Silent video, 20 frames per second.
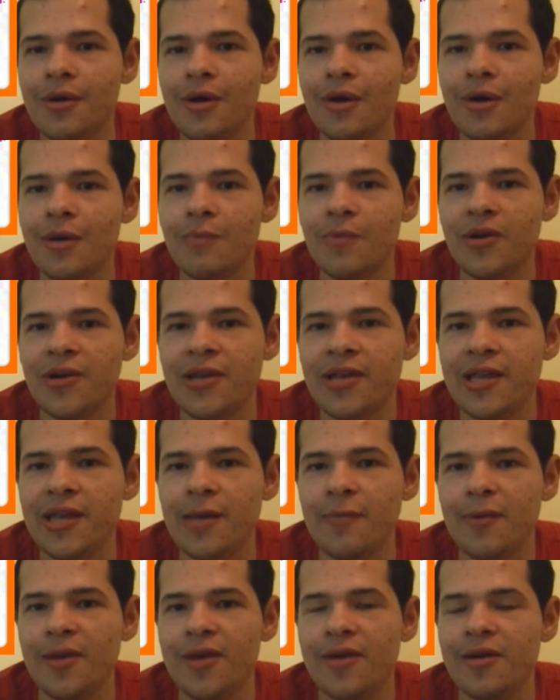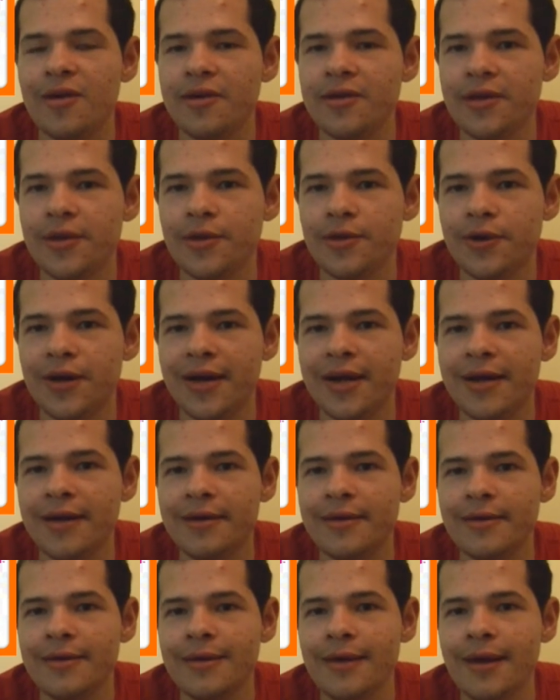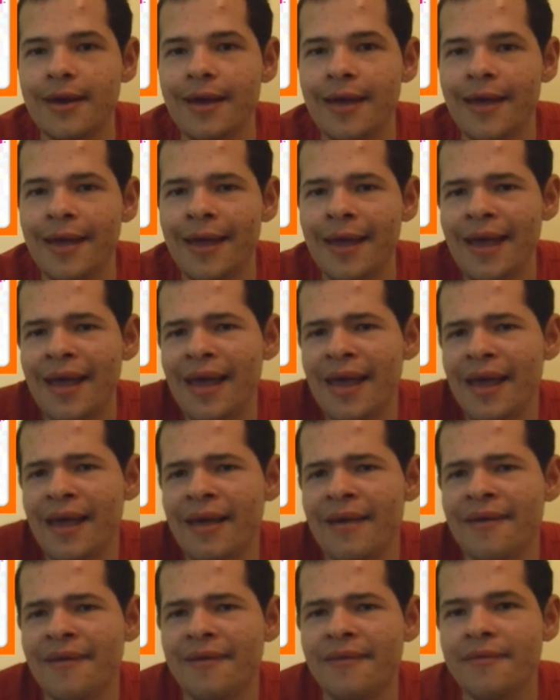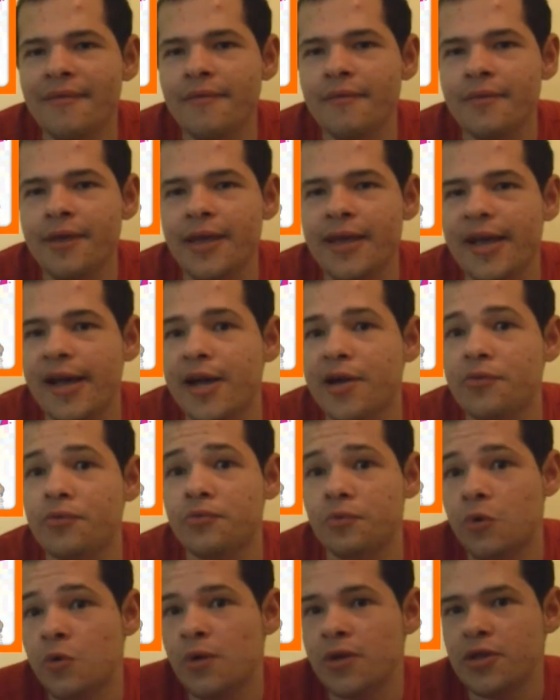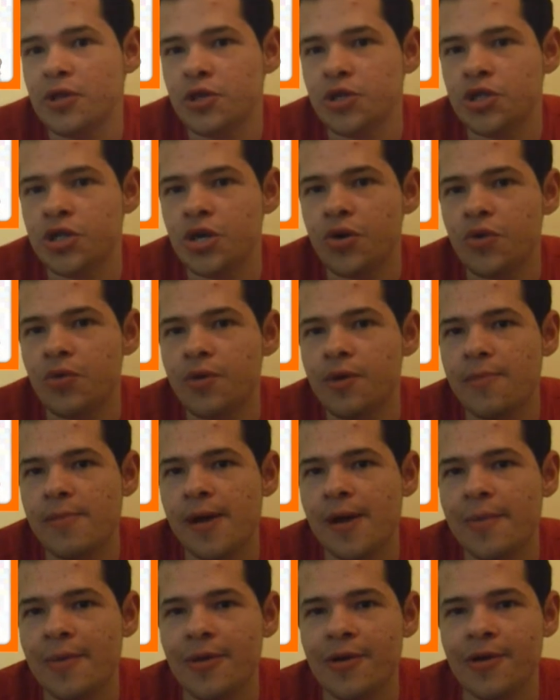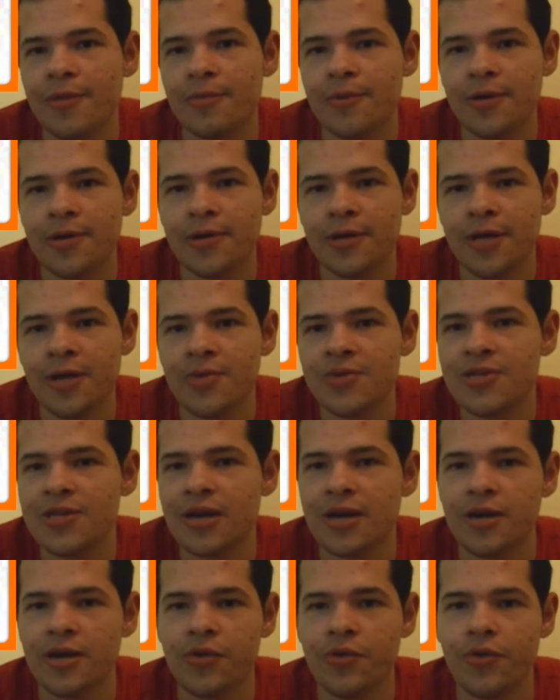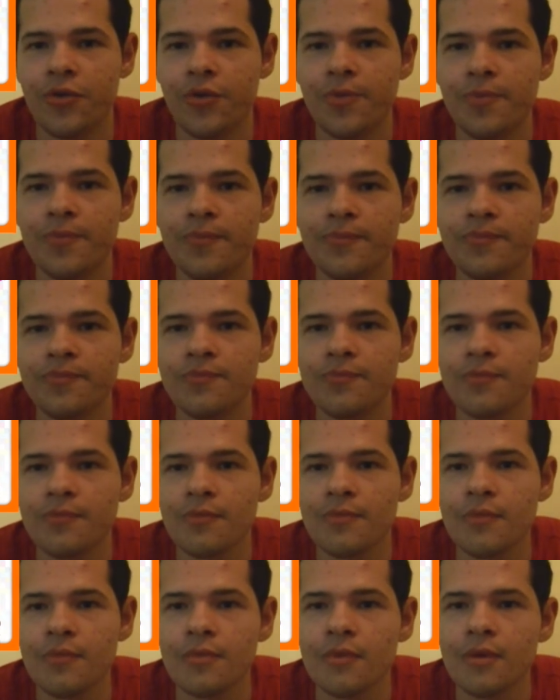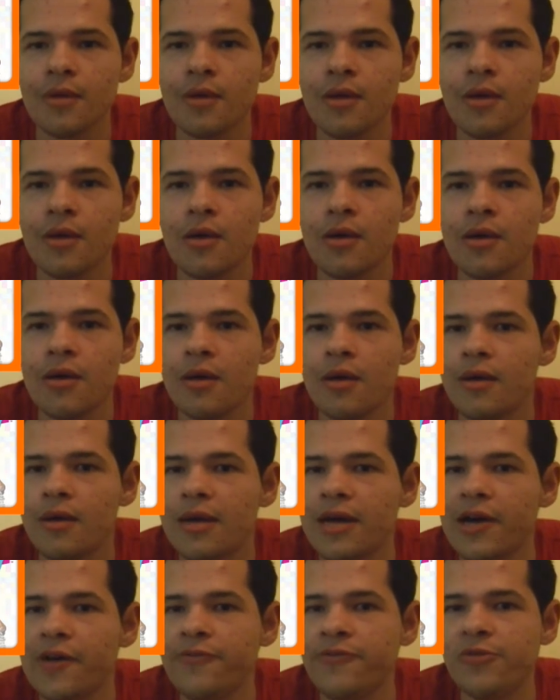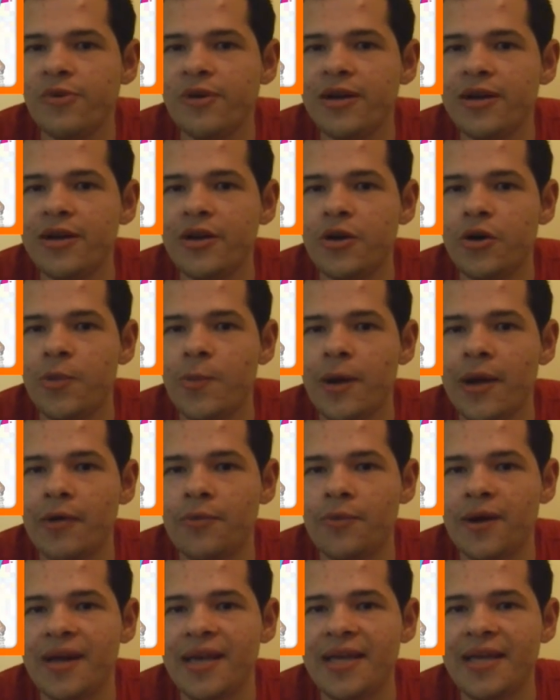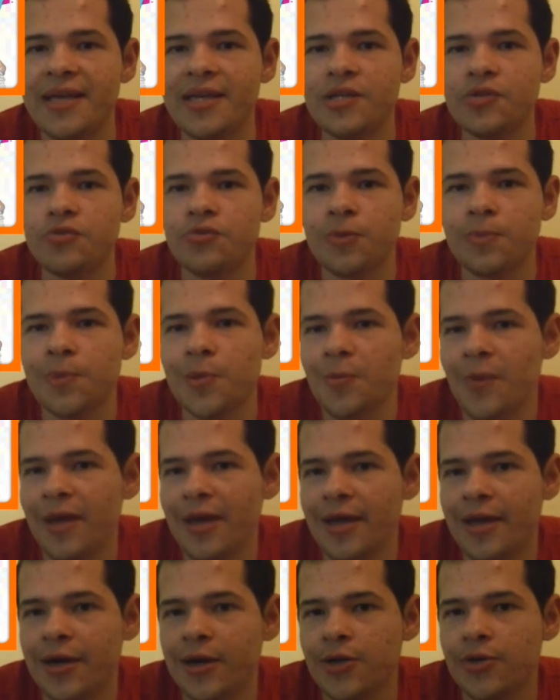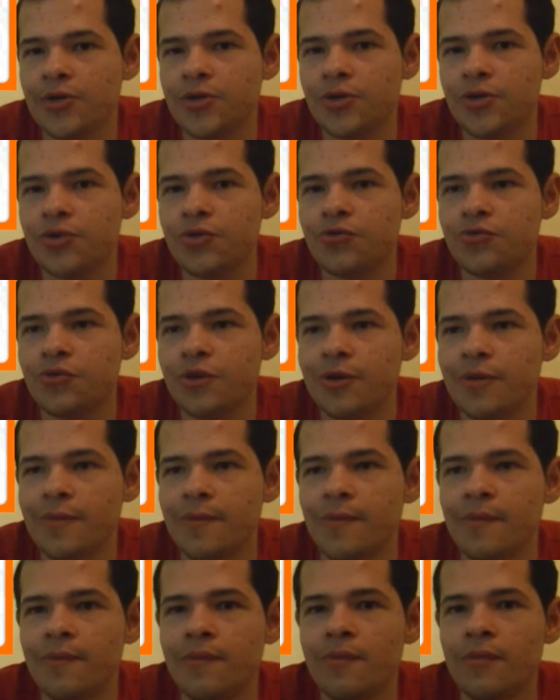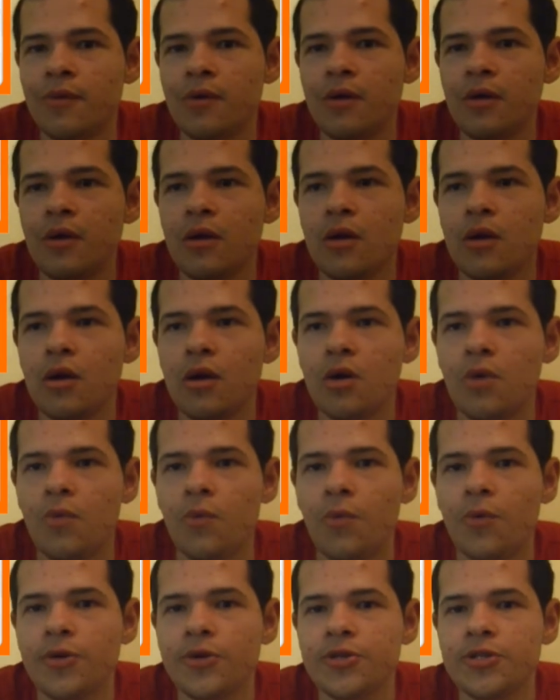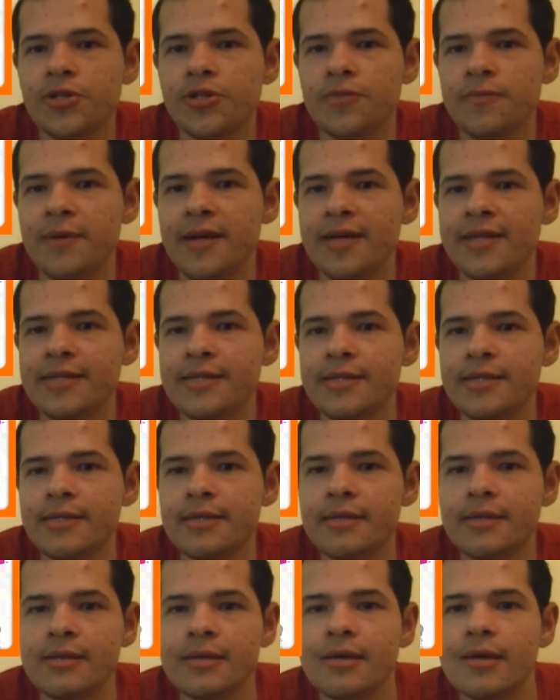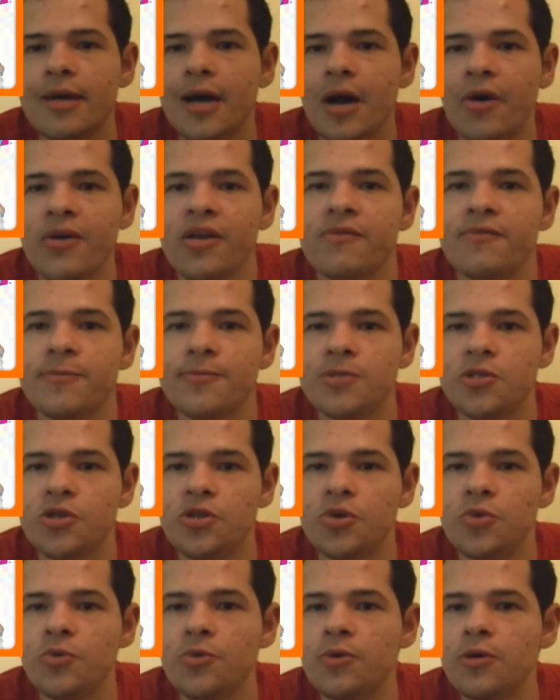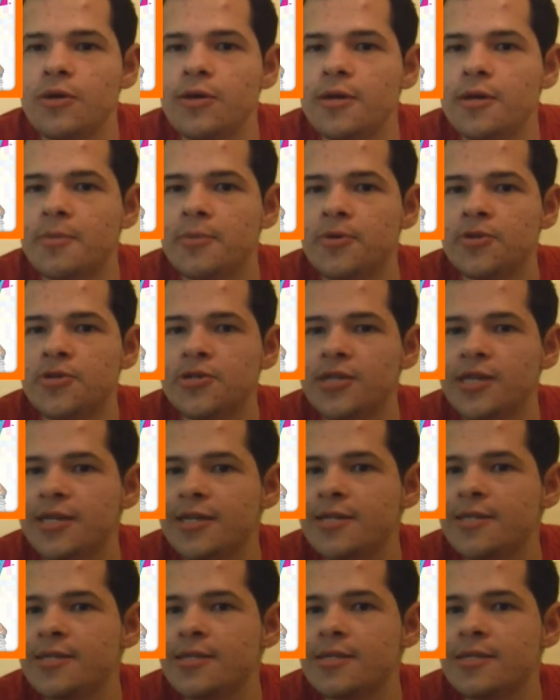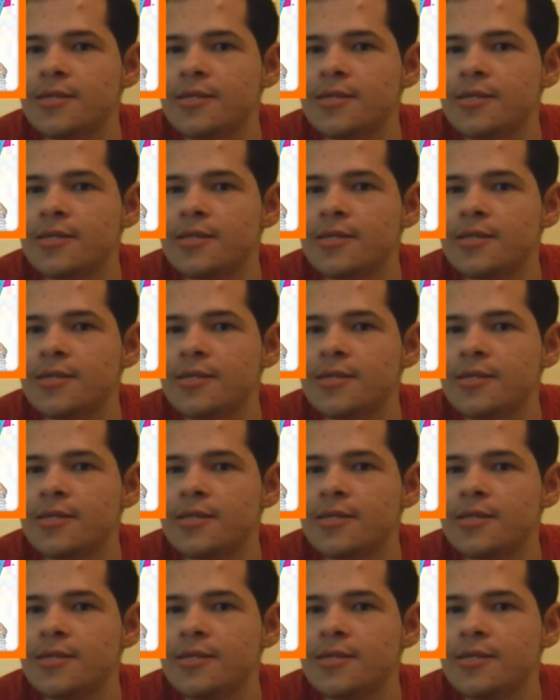But Gibby, on the other hand, he kind of ruined the show, in my opinion, but he was kind of cool. Now, if you want to know my rankings from the main characters from worst to best, I'll give them to you. Number 6,